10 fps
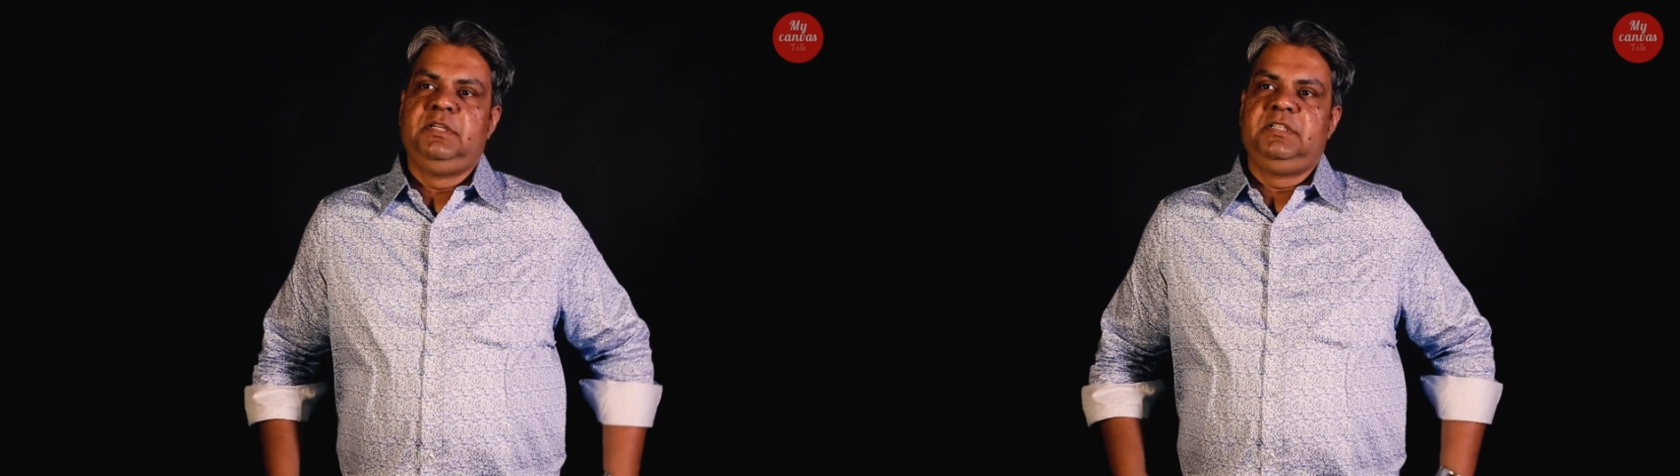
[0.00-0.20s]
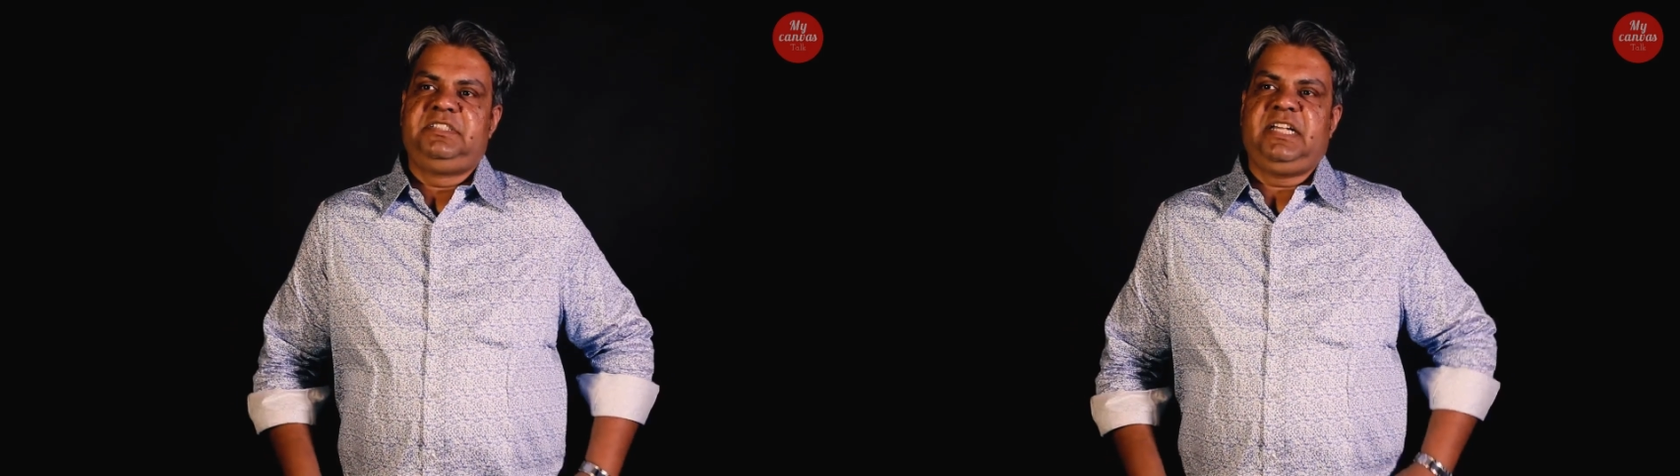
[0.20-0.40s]

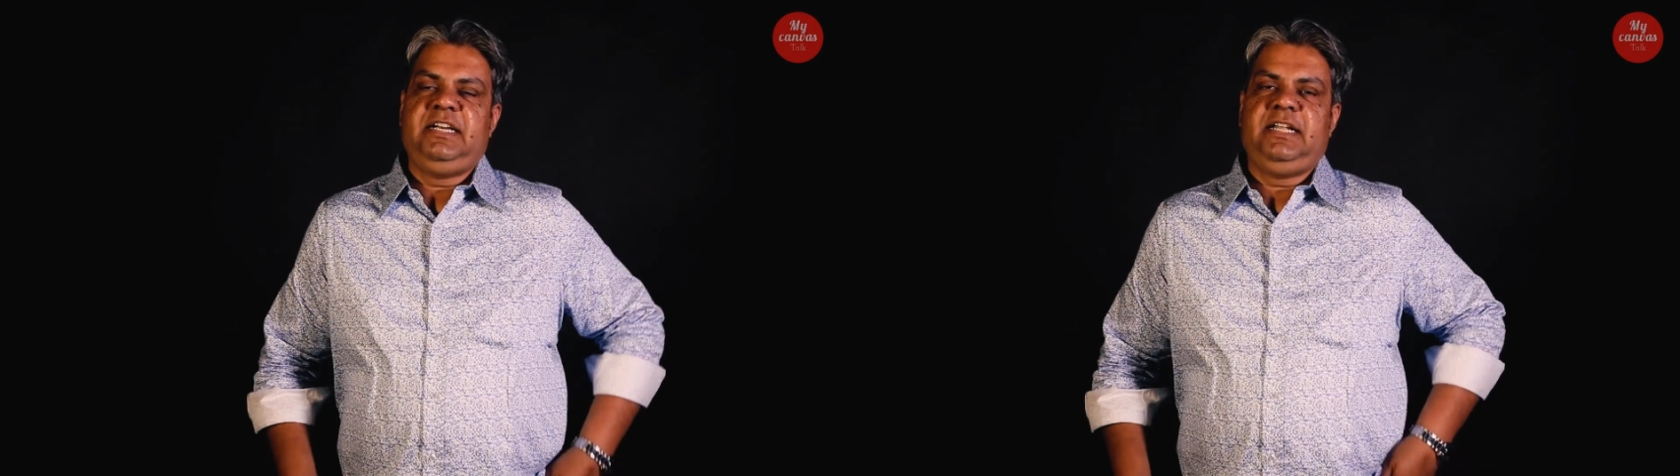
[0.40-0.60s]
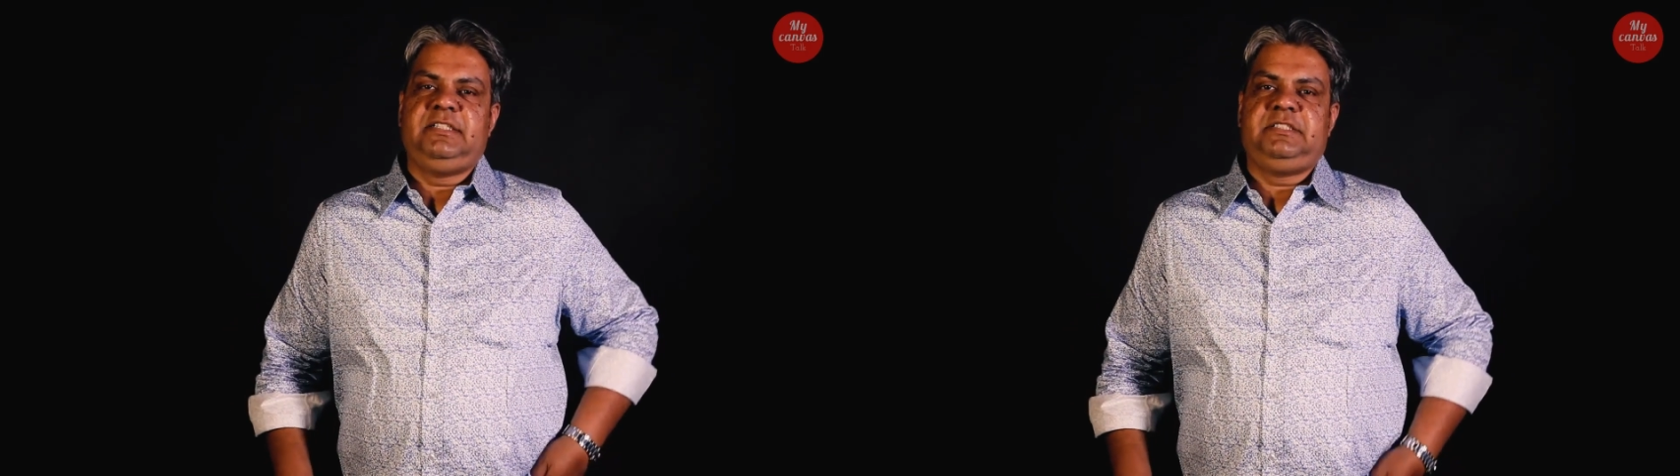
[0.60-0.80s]

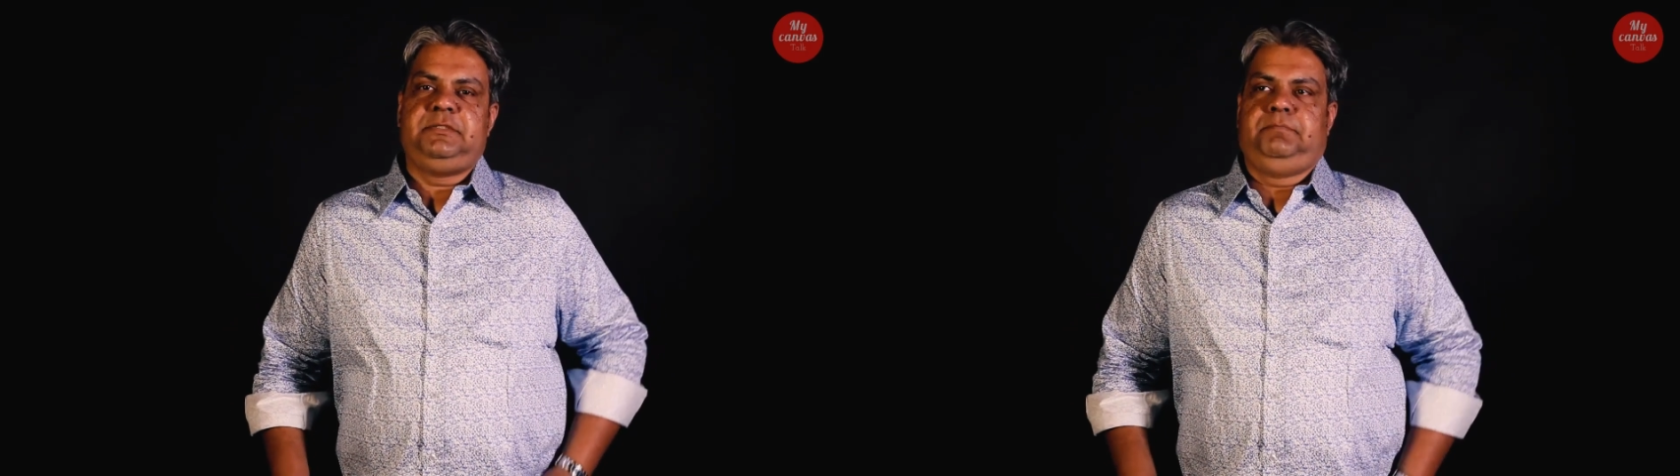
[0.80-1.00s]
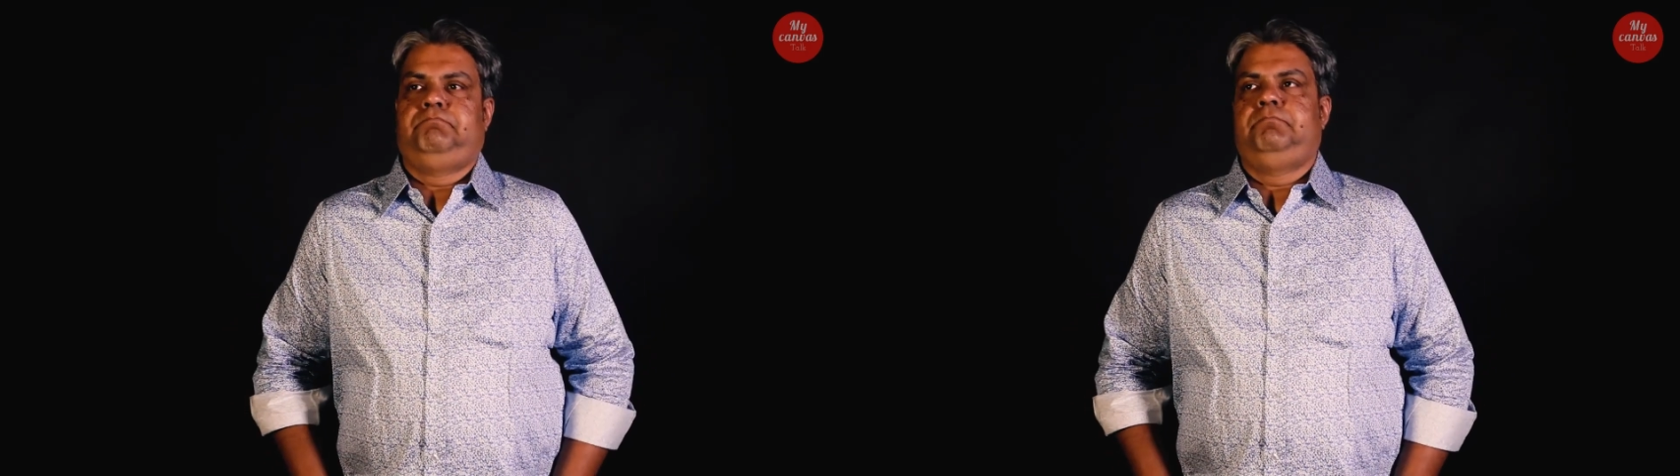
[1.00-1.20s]

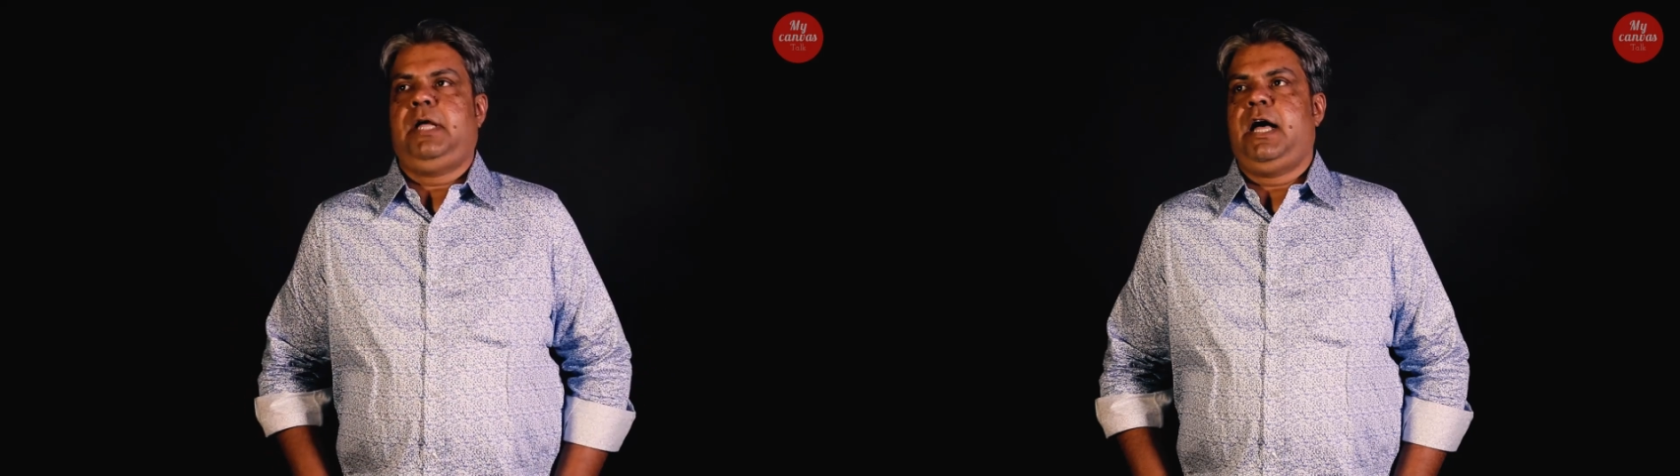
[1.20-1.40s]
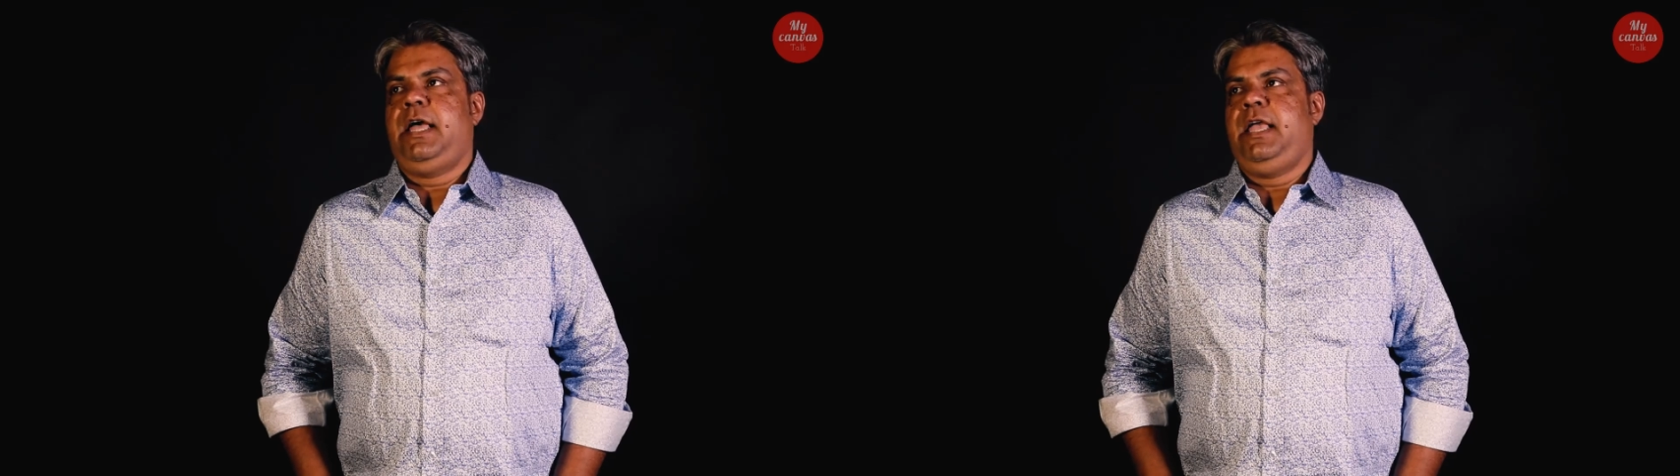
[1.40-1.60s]
Sundays,
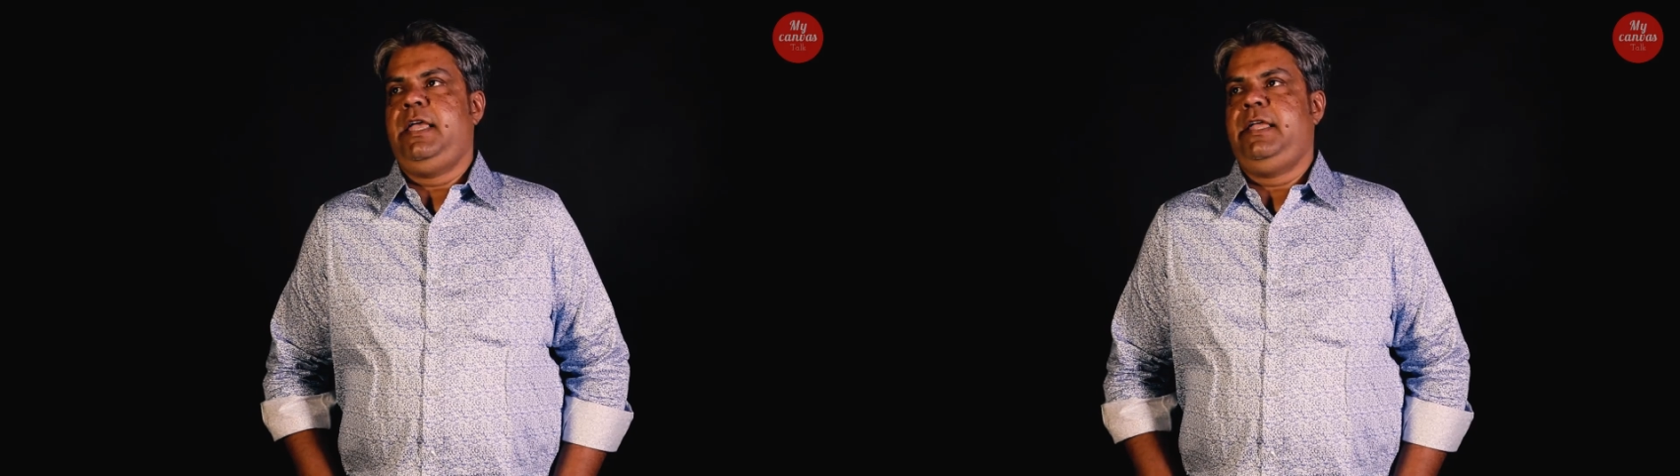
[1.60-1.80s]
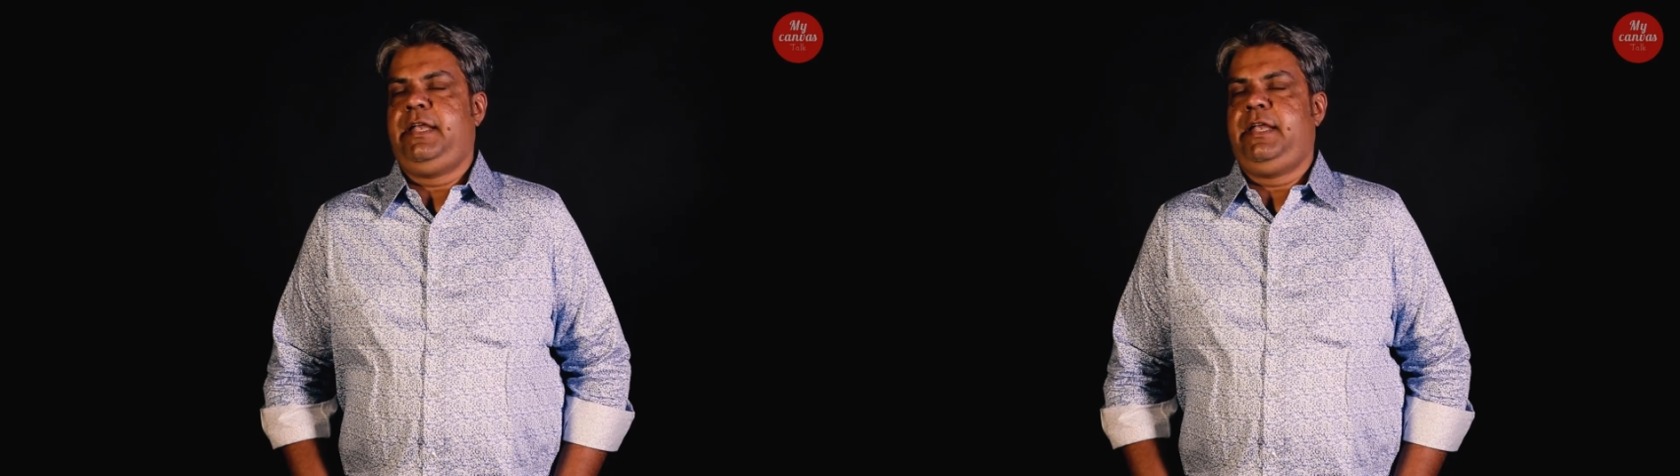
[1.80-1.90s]
I